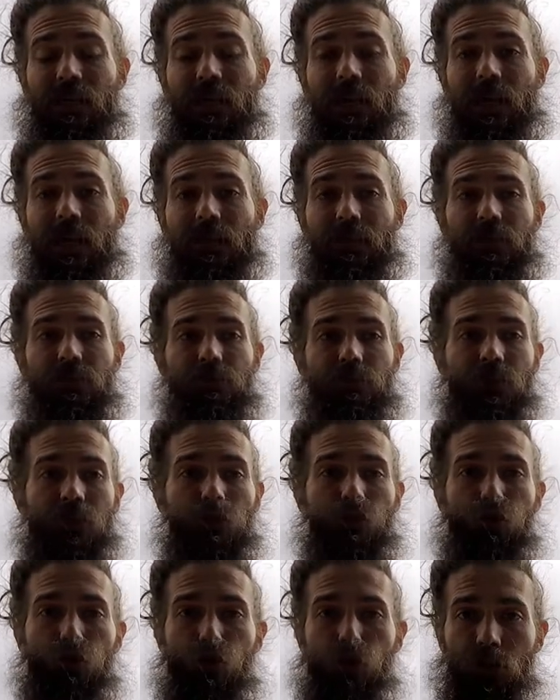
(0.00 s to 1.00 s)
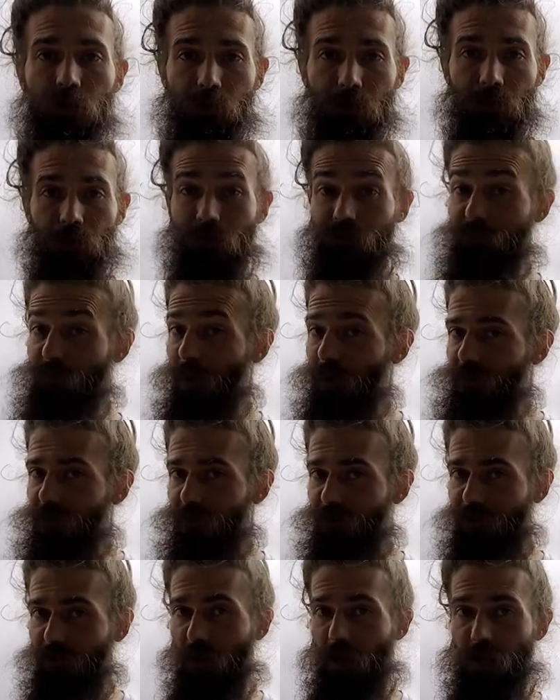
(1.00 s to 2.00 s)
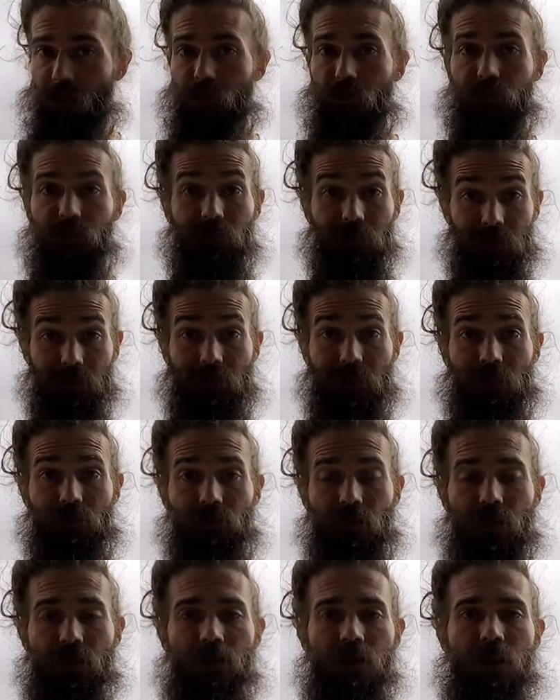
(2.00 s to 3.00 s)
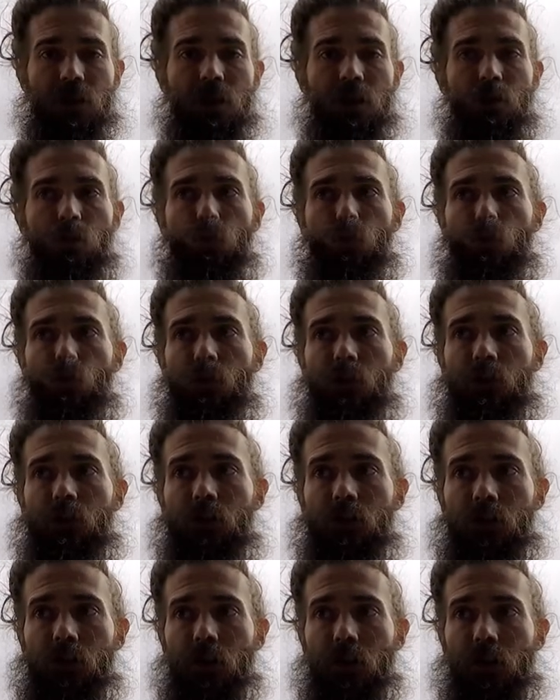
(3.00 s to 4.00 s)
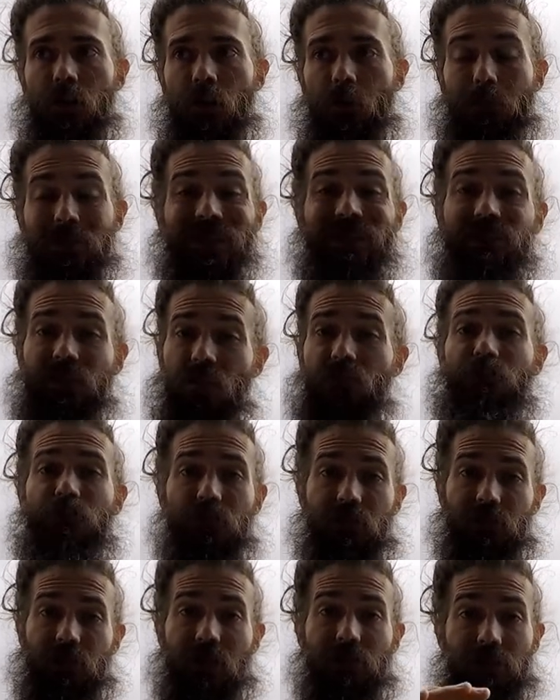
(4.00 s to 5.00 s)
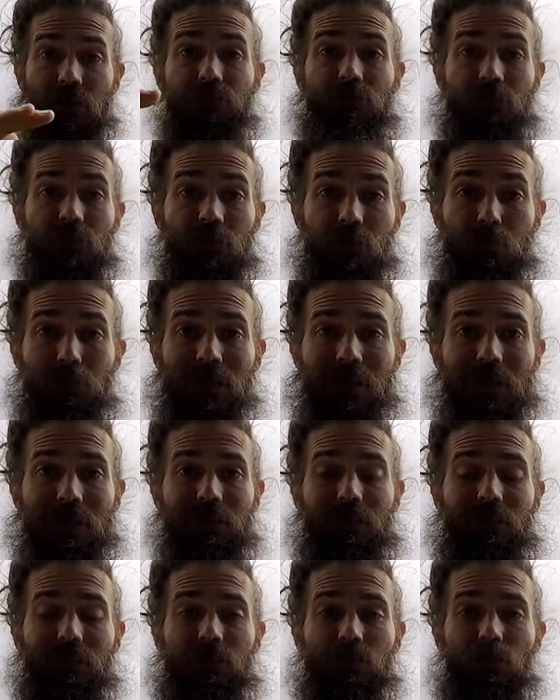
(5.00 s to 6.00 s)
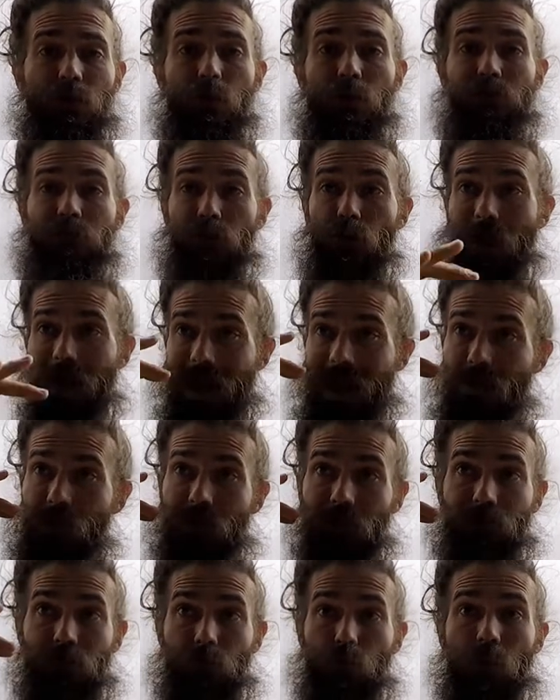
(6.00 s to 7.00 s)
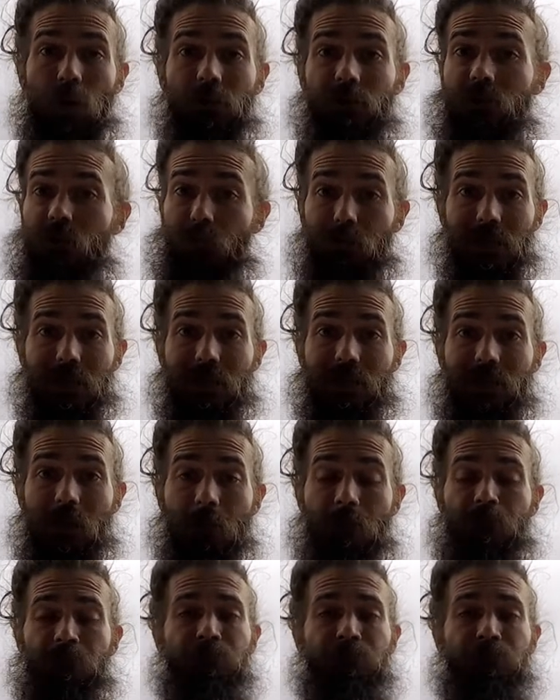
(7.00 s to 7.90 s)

And the recruitment of muscle fibers, etc., will uh, be different at different speeds. So if you're aiming for one speed,